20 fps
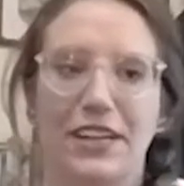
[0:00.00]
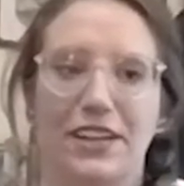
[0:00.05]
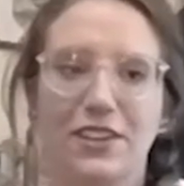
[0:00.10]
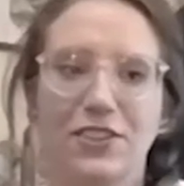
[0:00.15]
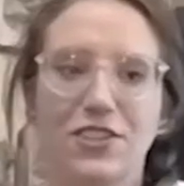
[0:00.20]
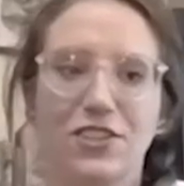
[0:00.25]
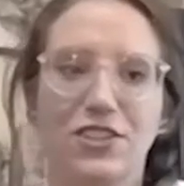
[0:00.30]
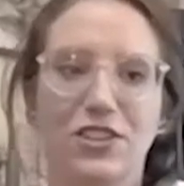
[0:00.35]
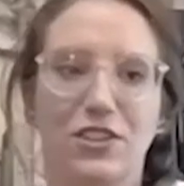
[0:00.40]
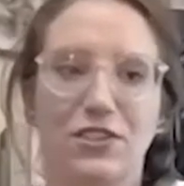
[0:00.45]
And I
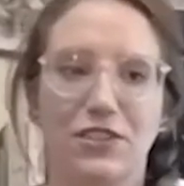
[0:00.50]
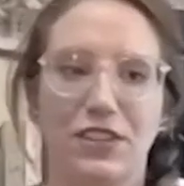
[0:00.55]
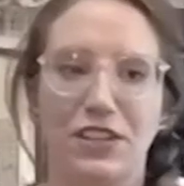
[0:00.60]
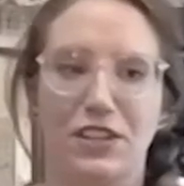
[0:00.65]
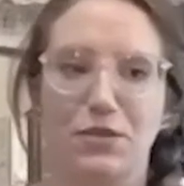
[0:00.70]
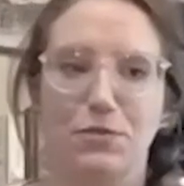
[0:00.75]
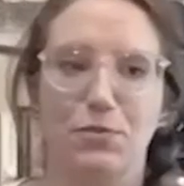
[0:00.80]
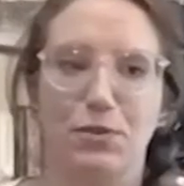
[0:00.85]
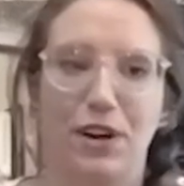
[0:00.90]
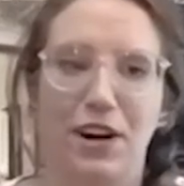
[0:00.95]
also love that
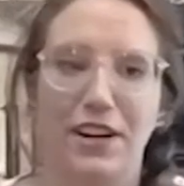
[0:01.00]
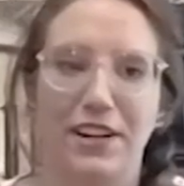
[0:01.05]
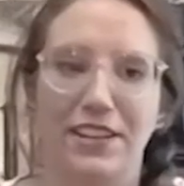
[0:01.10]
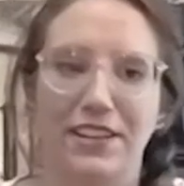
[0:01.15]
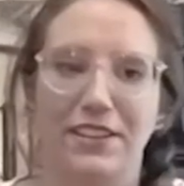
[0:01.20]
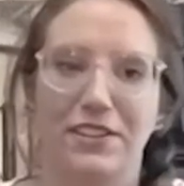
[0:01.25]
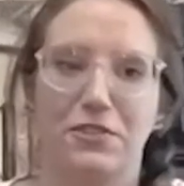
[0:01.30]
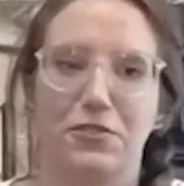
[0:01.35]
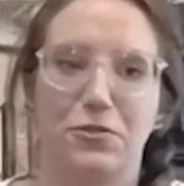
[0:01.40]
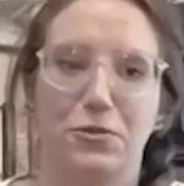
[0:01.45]
you brought
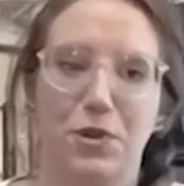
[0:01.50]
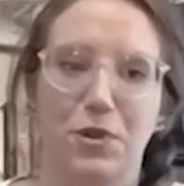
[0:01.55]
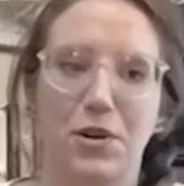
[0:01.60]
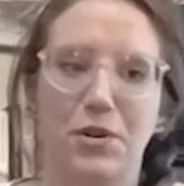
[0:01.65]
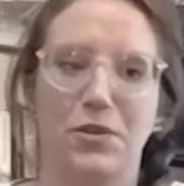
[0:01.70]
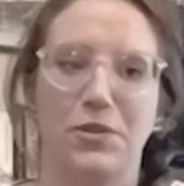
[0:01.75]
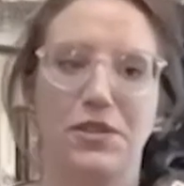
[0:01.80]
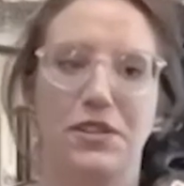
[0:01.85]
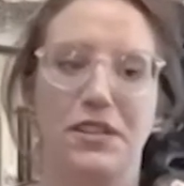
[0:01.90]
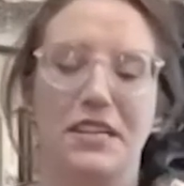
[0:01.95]
in the
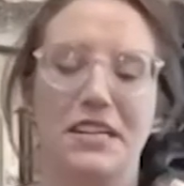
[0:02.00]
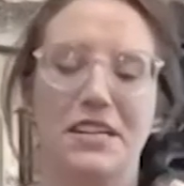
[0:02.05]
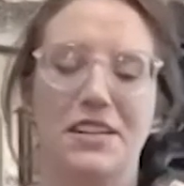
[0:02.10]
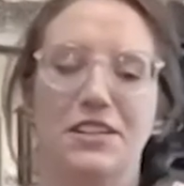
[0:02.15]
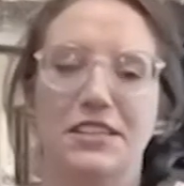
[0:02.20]
drone,